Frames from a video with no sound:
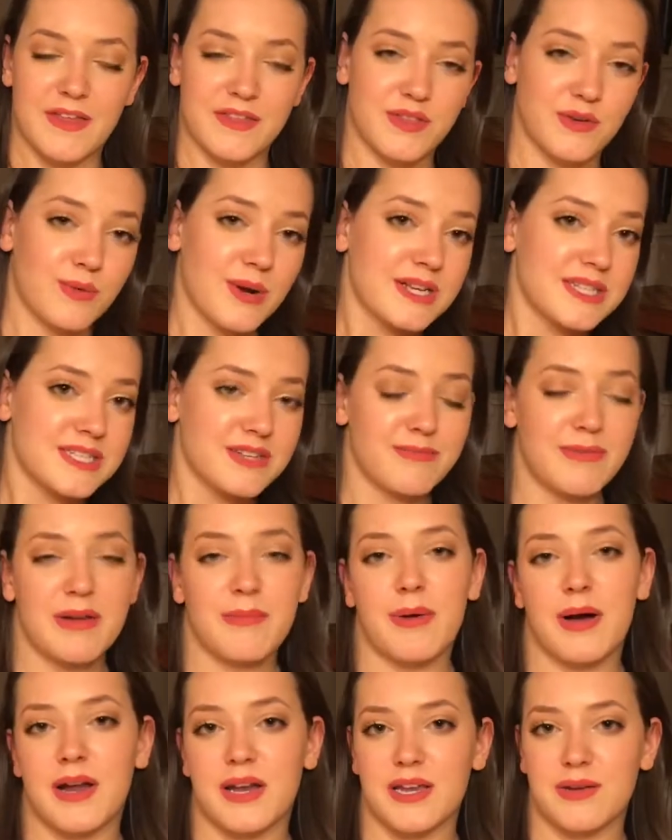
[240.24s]
that the rest of my
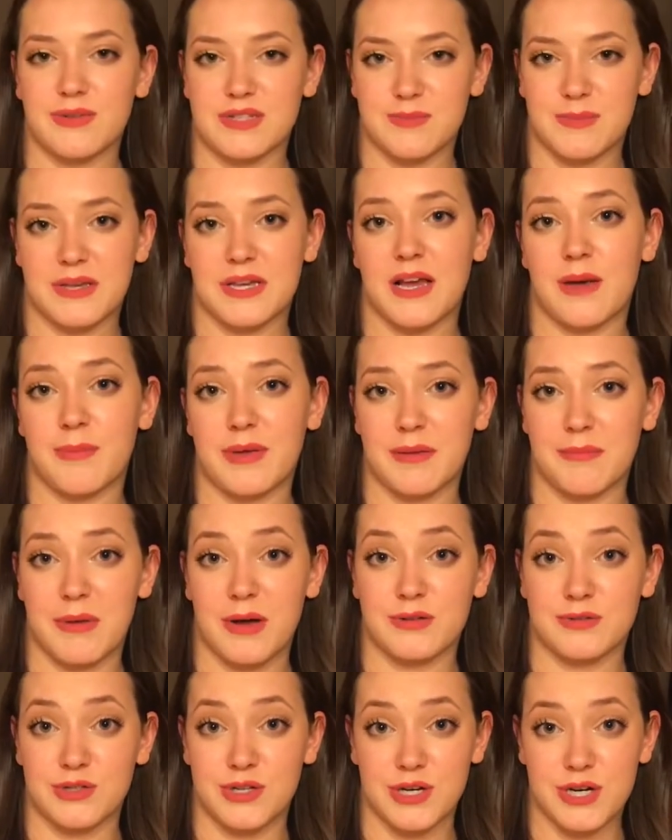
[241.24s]
body was becoming
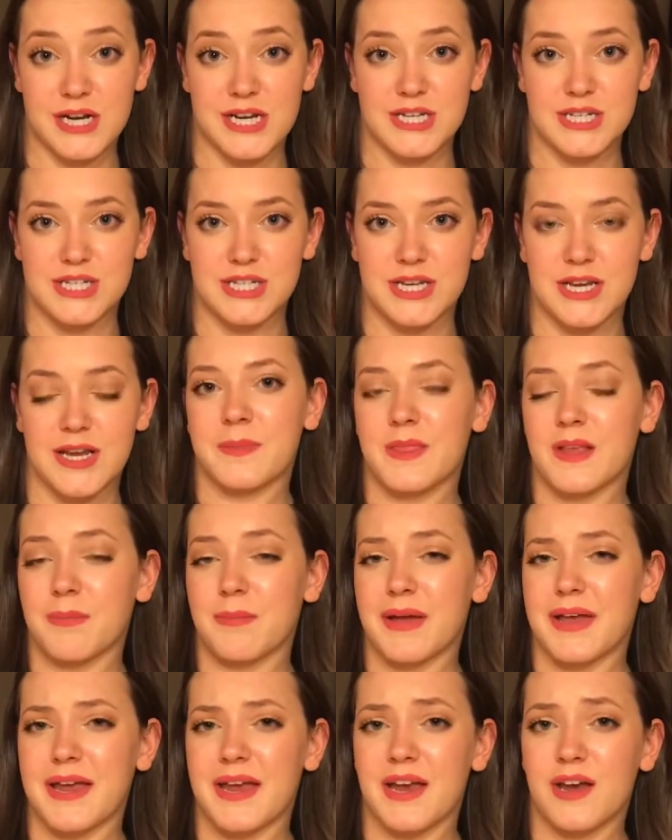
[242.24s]
malnourished.
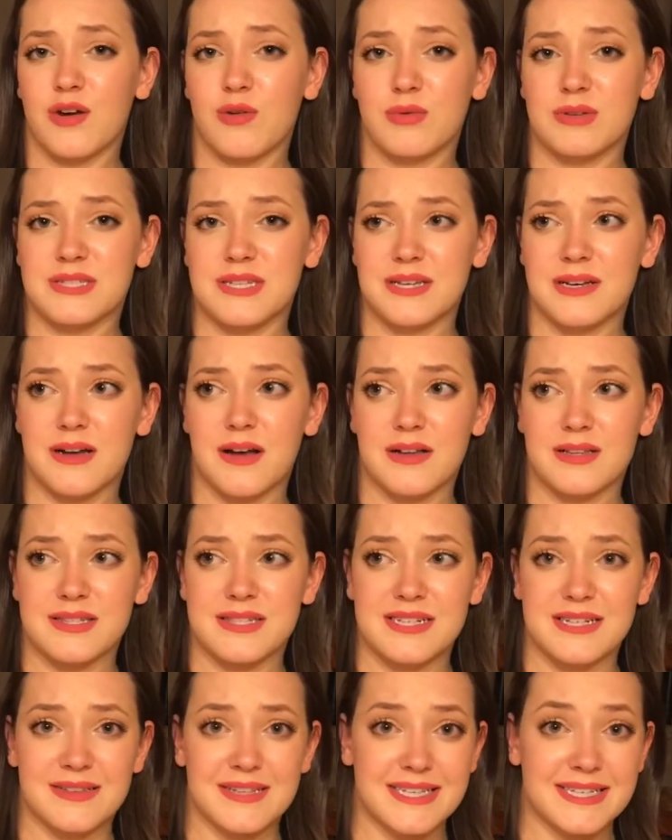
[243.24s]
My hair was
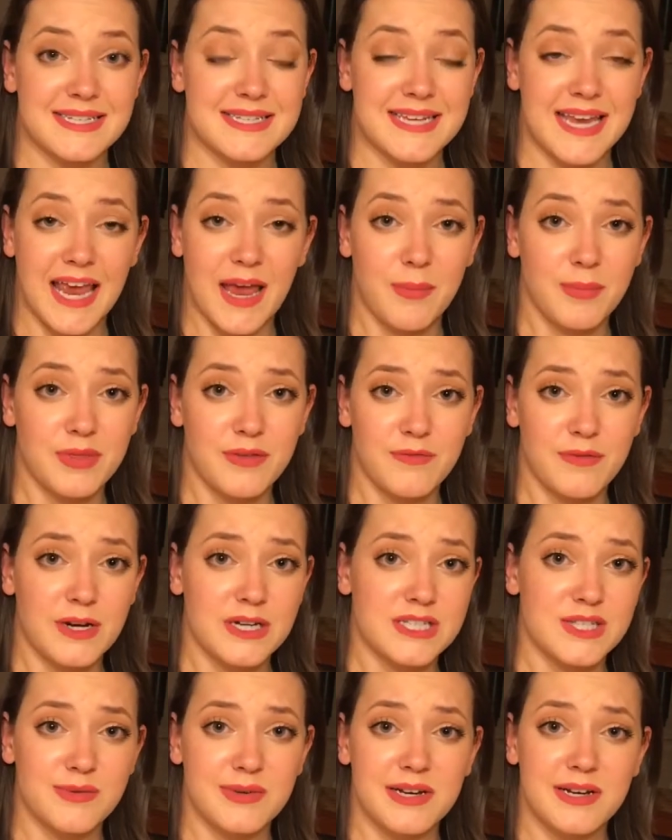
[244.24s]
constantly damp the
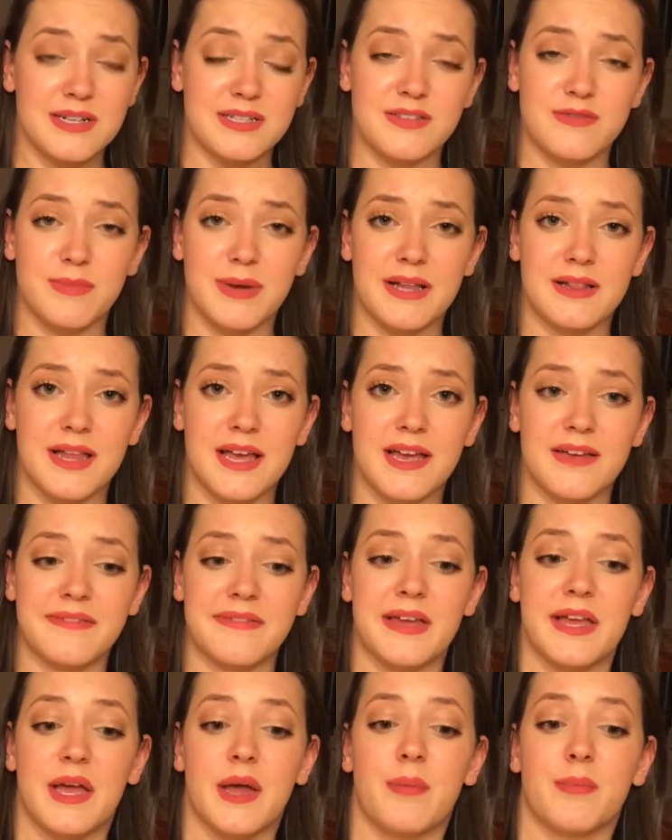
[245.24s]
first 3 years of my life
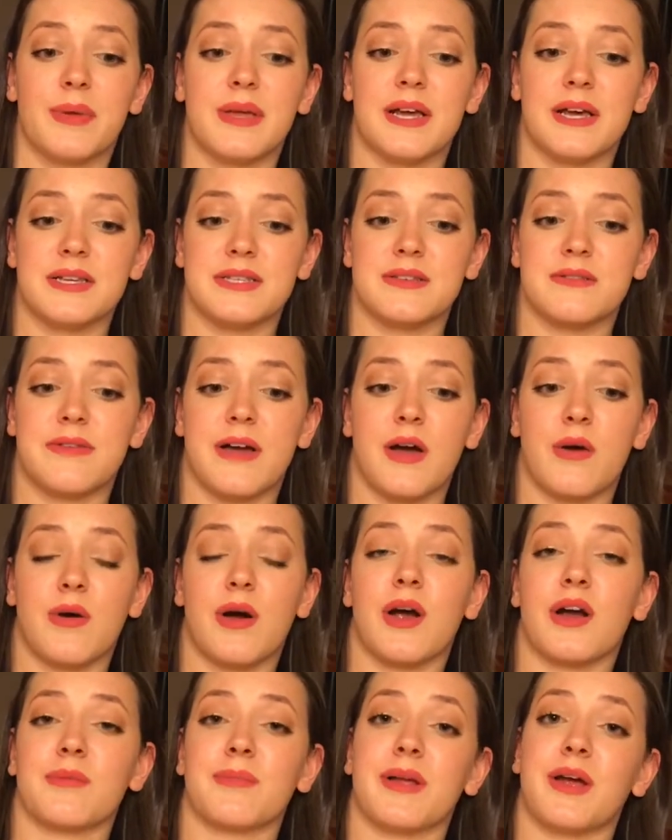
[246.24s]
because of how
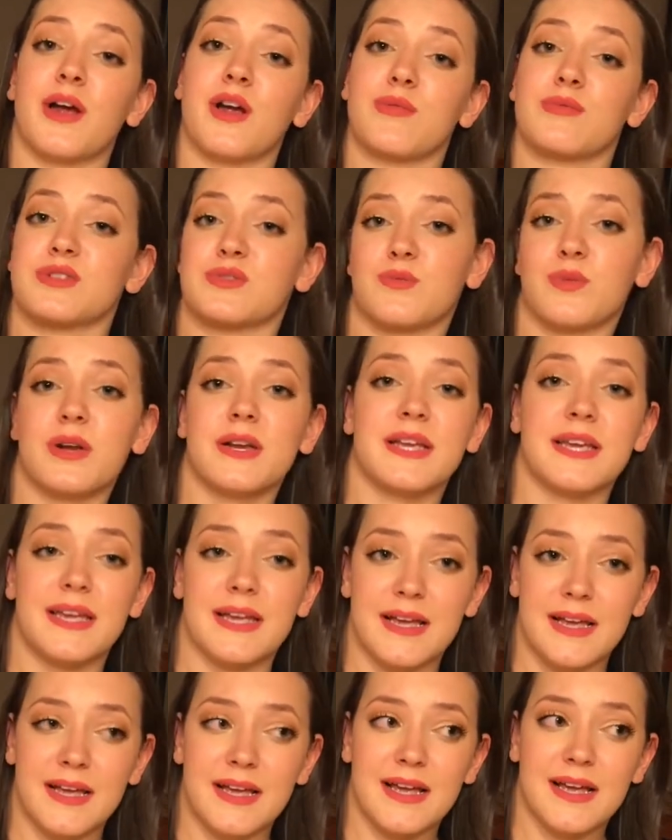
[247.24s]
hard my heart was
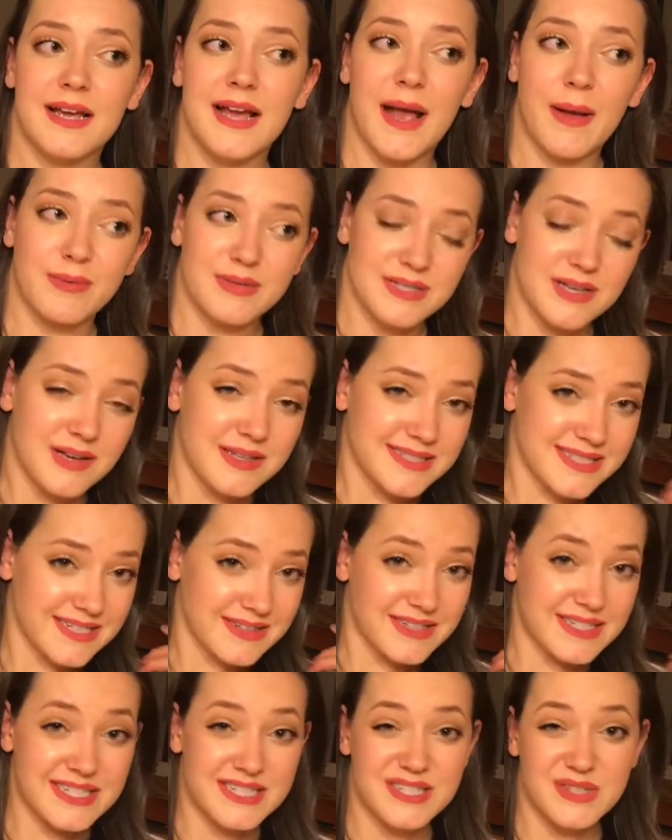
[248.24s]
working. I was
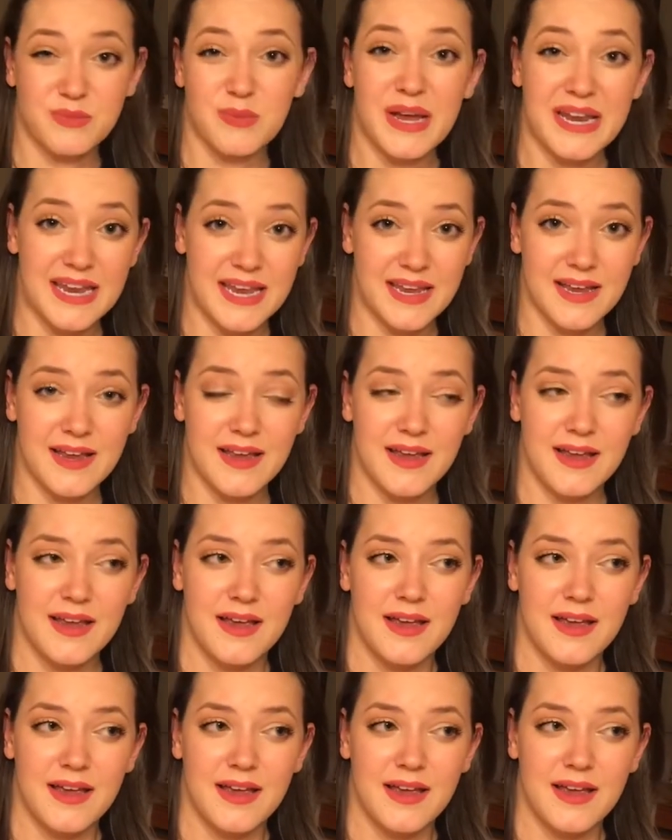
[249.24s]
constantly sweating.